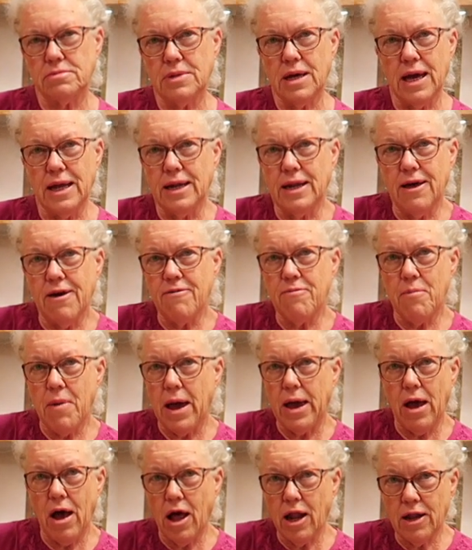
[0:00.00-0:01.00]
I love
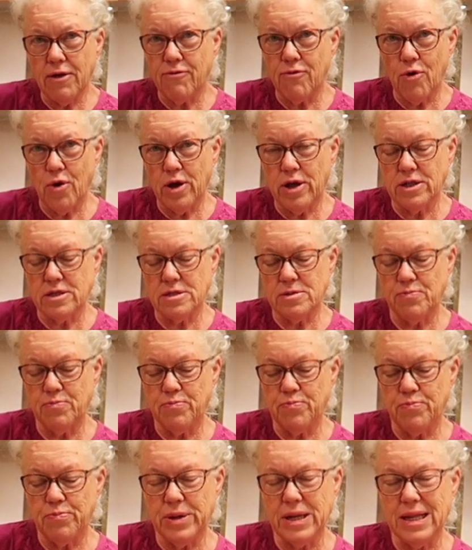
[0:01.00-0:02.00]
my olive oils,
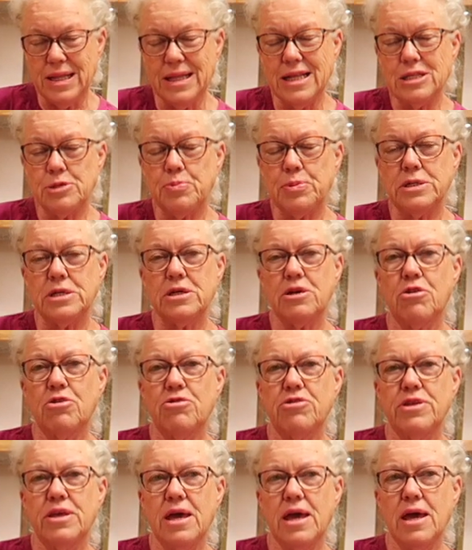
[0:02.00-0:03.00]
but in this particular
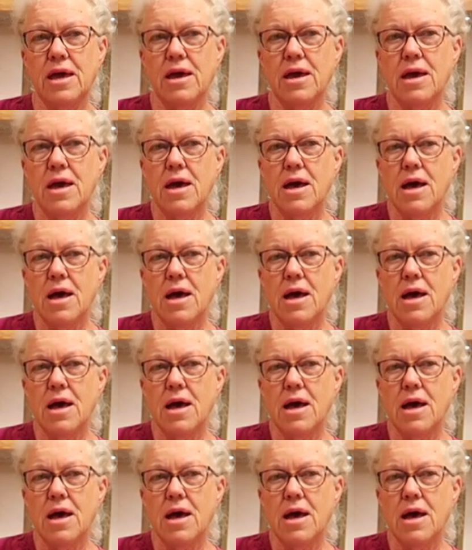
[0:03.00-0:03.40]
thing,